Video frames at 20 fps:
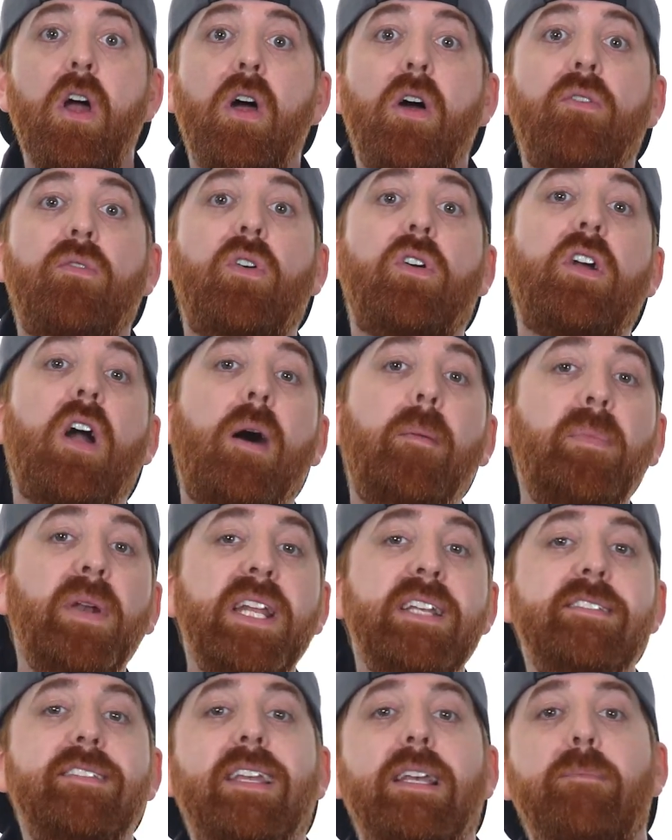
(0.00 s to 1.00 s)
For
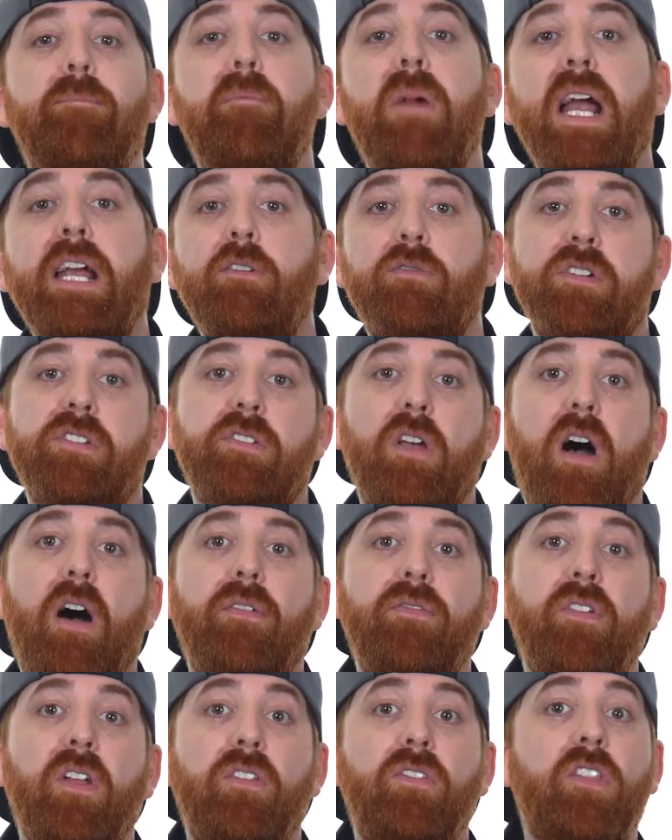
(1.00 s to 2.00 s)
companies like
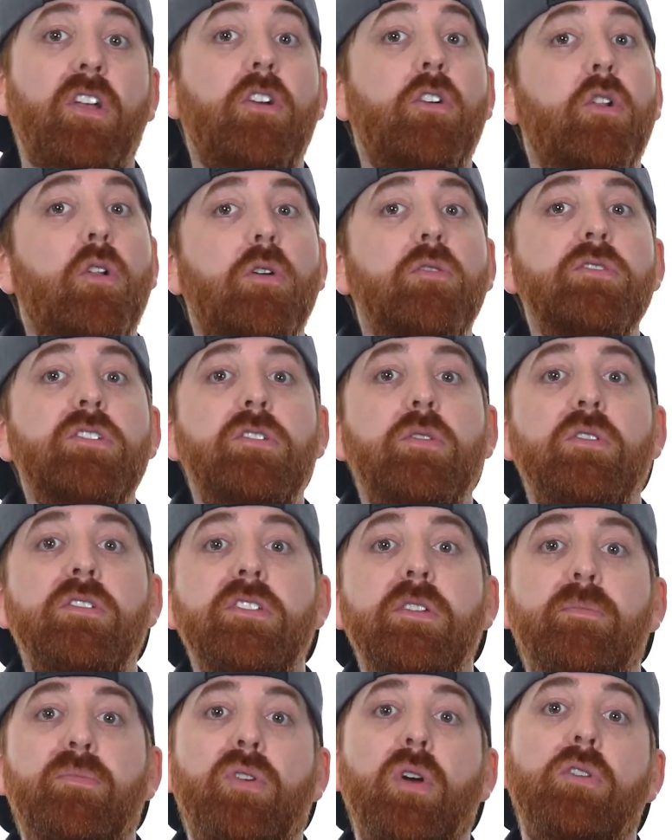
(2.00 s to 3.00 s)
Microsoft, the closed source
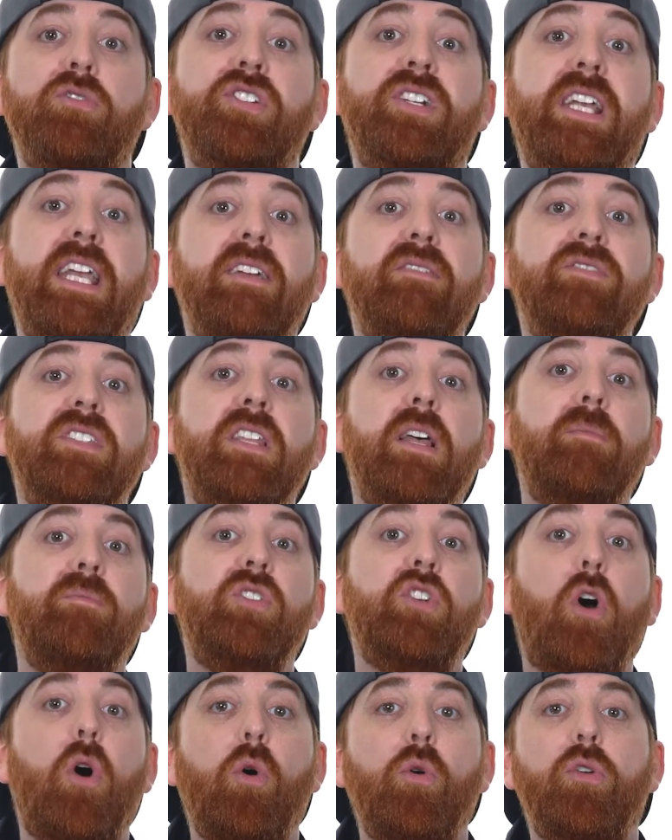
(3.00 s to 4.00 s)
approach gives them
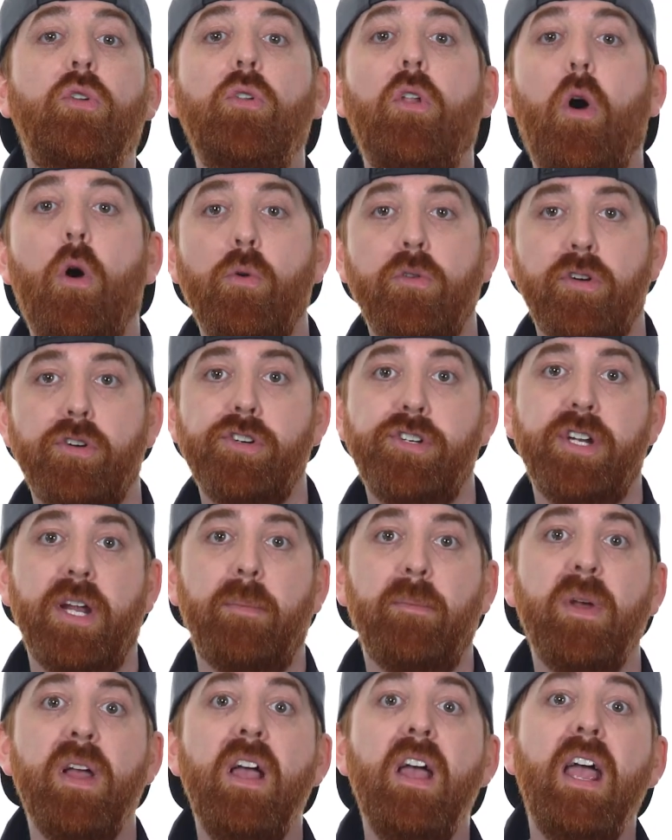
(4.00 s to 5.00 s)
total ownership.
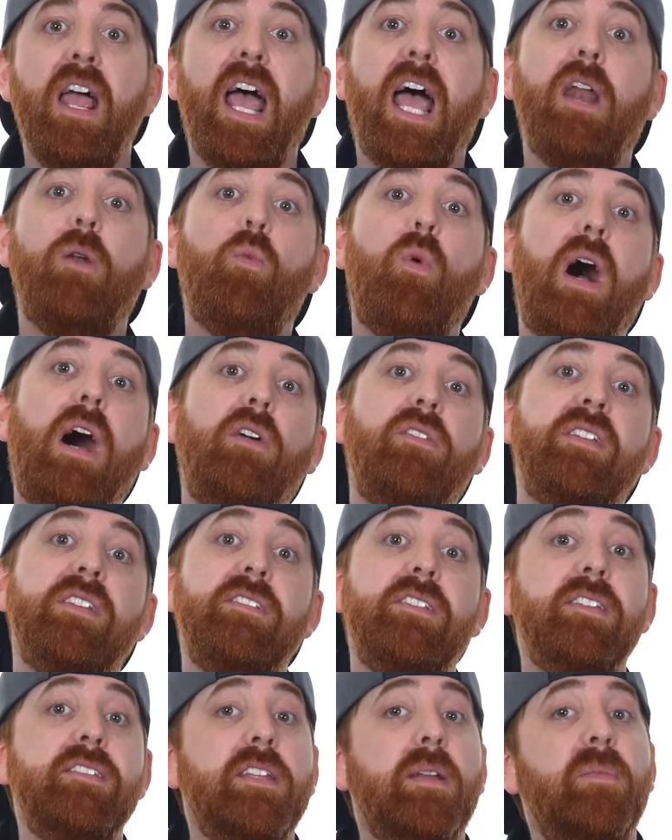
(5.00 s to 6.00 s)
And while the
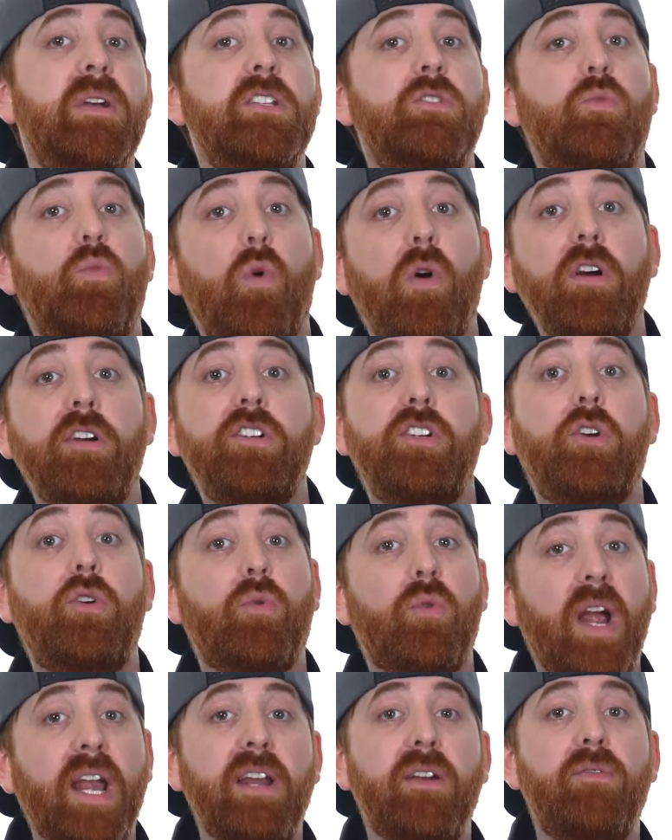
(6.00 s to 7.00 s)
system has worked
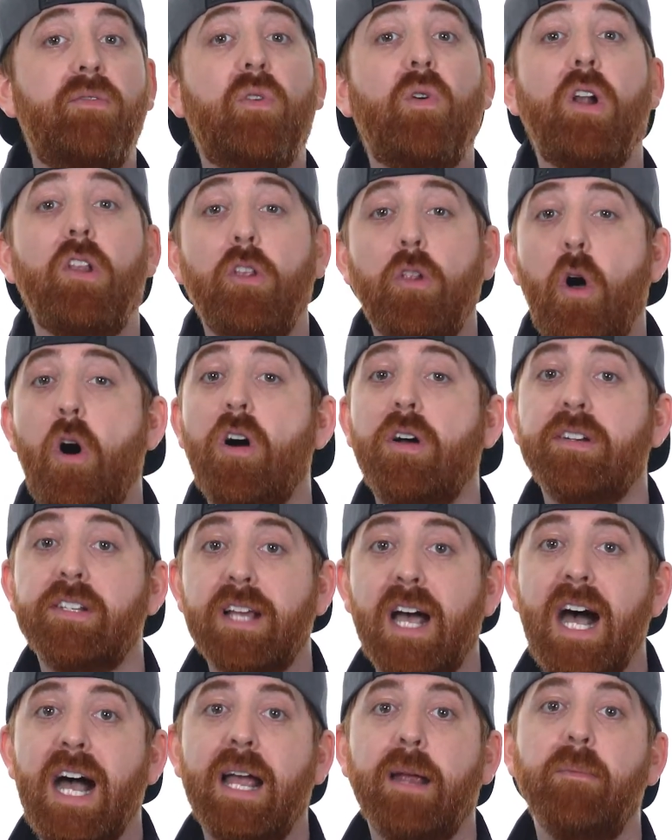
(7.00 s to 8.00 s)
great for a long
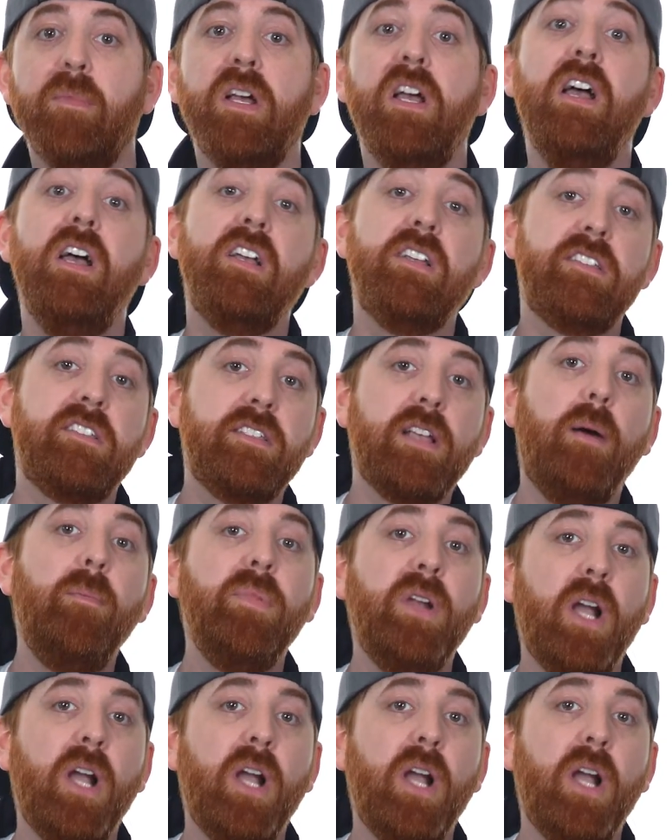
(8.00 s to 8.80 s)
time, some